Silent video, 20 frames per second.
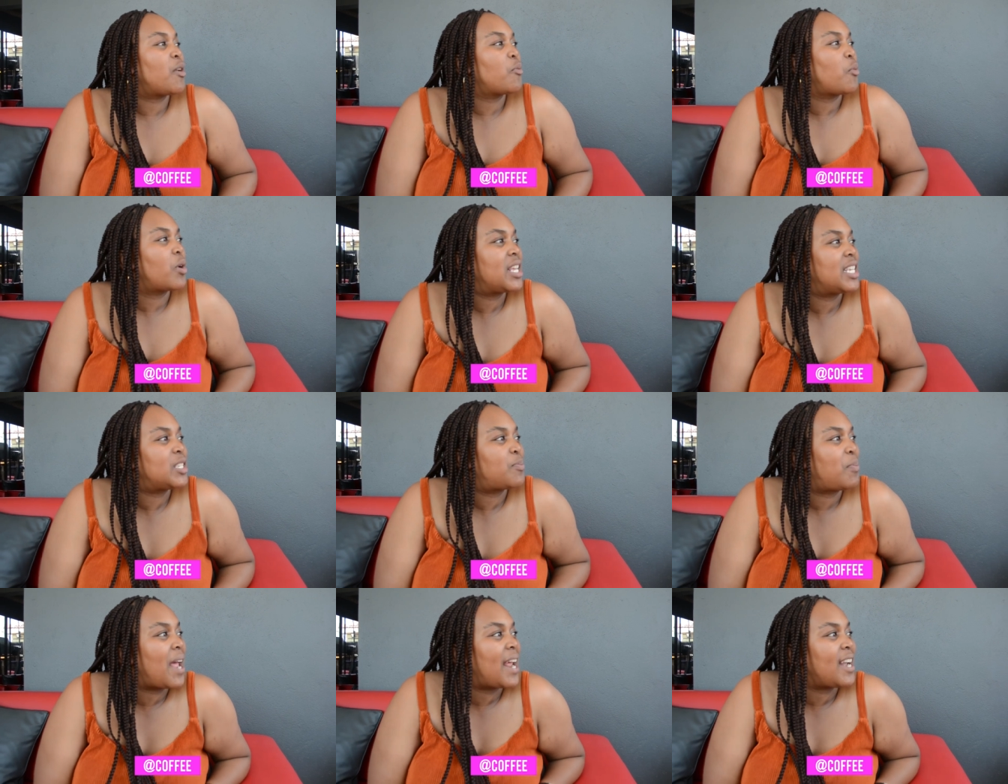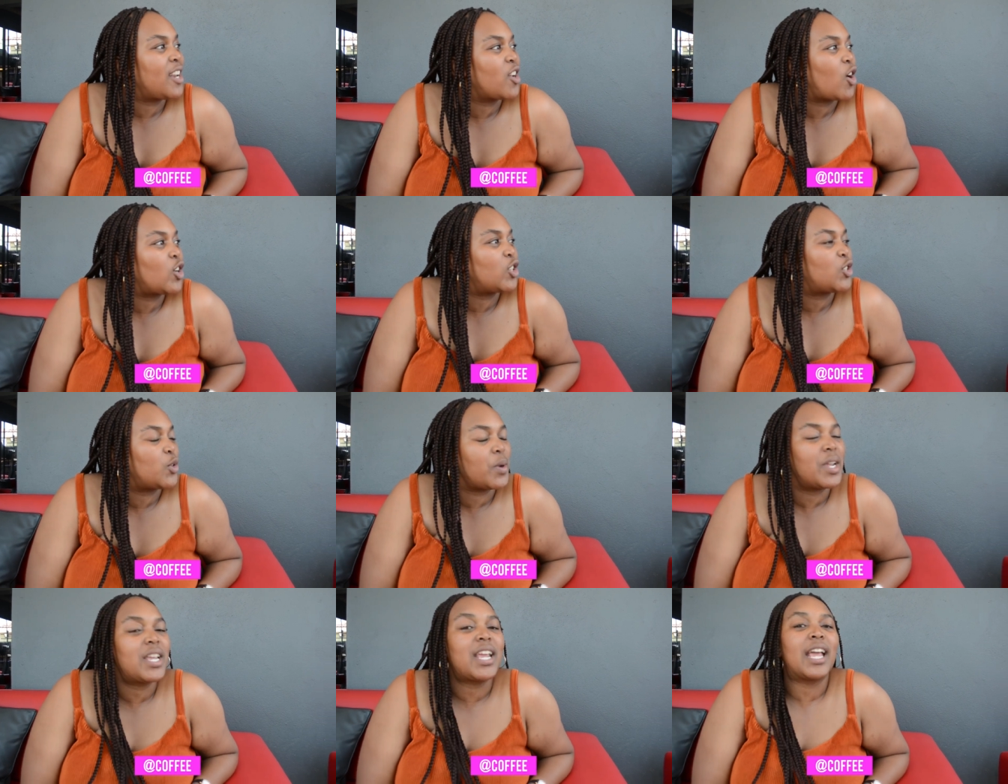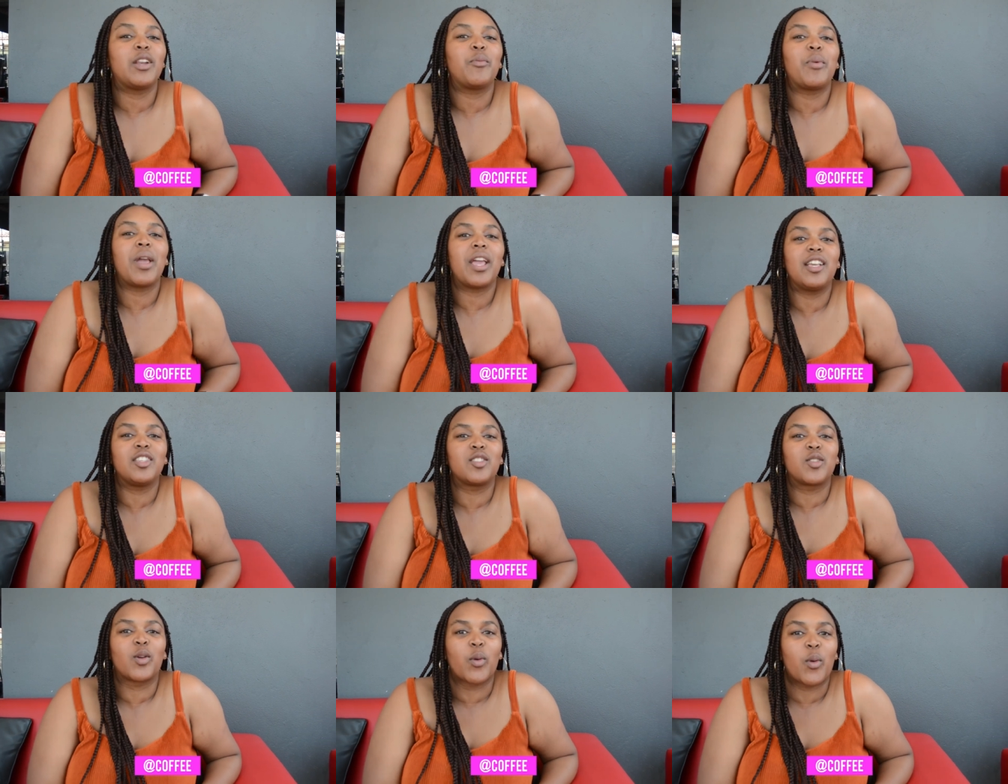and what he's planning on doing and
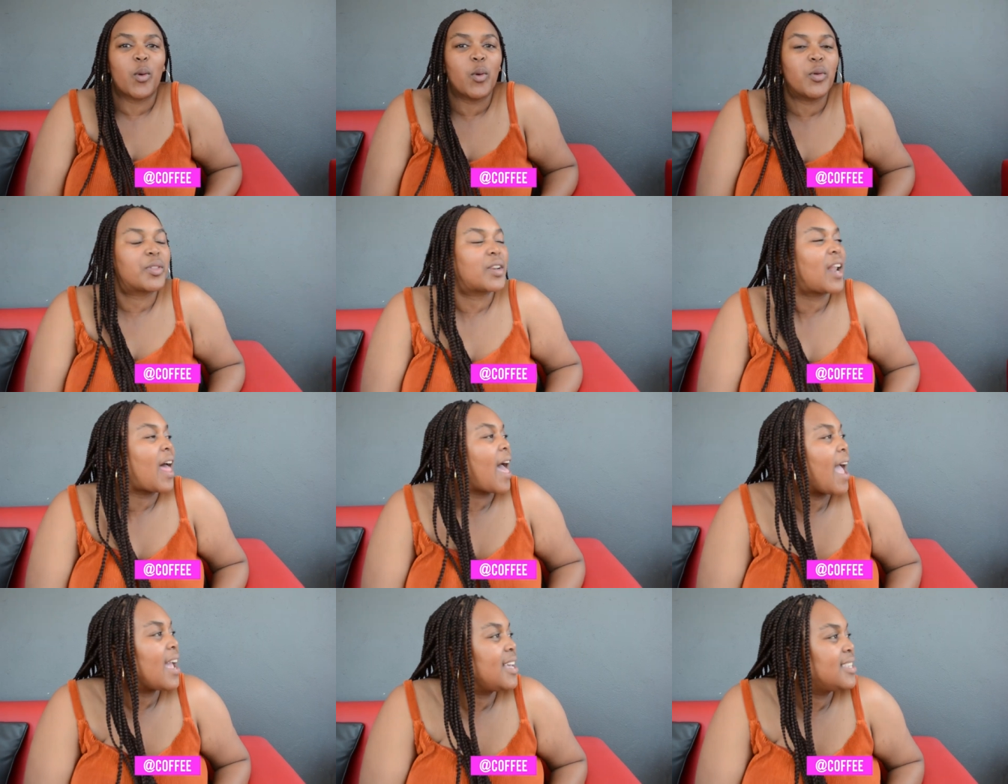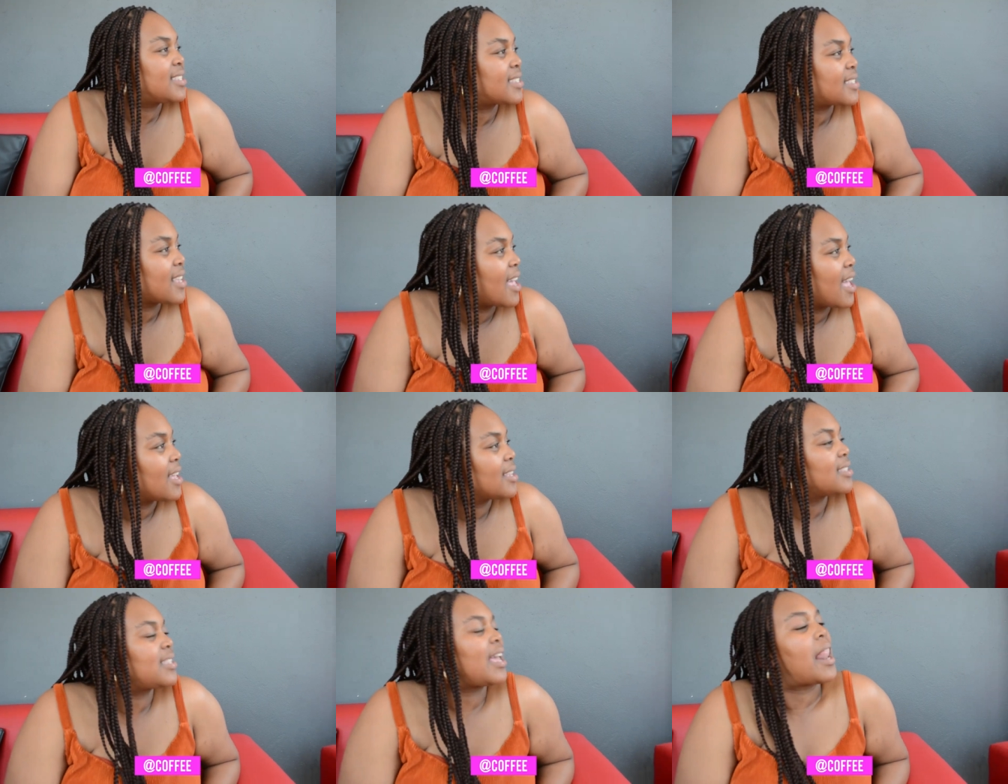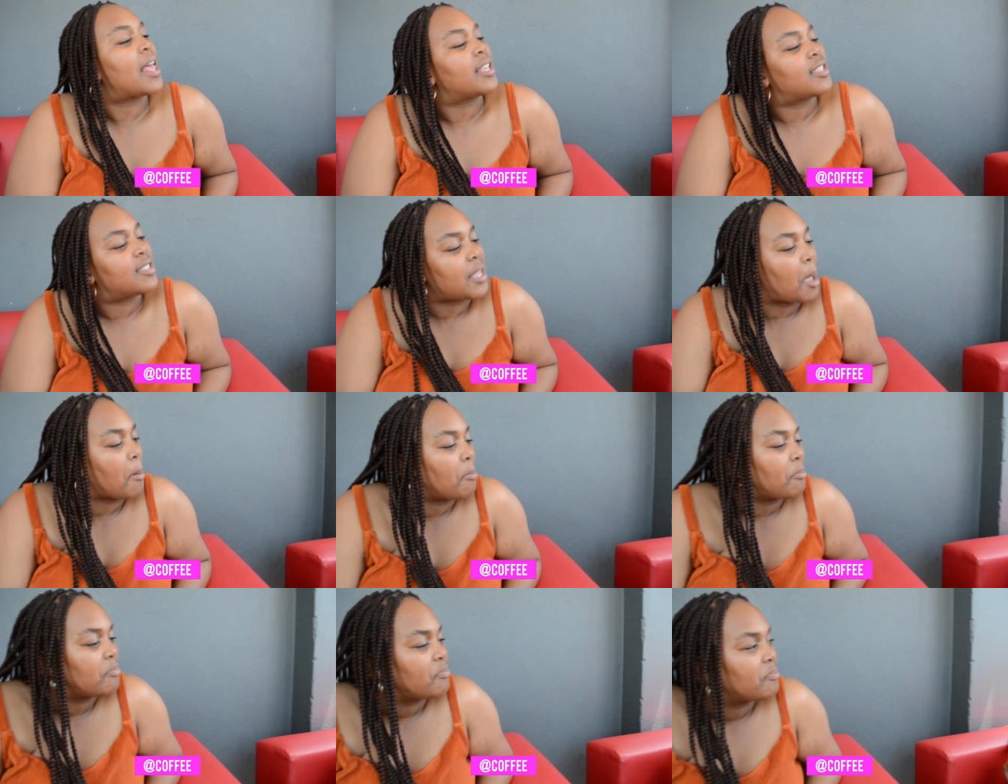where his growth lies. Tell us,
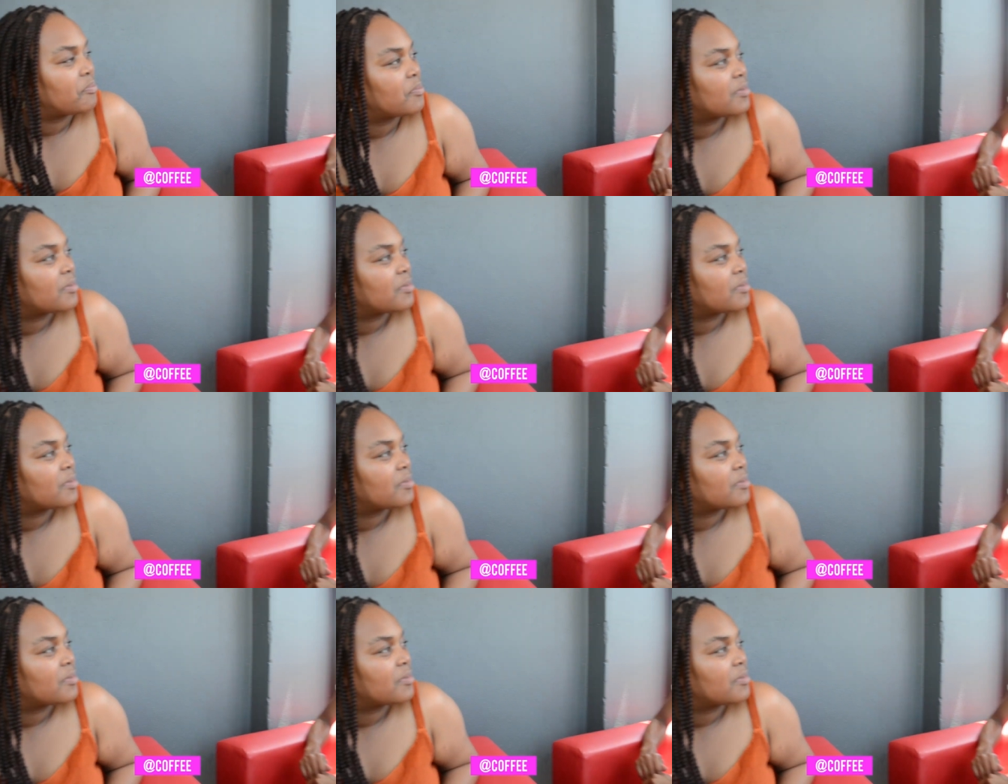Sam.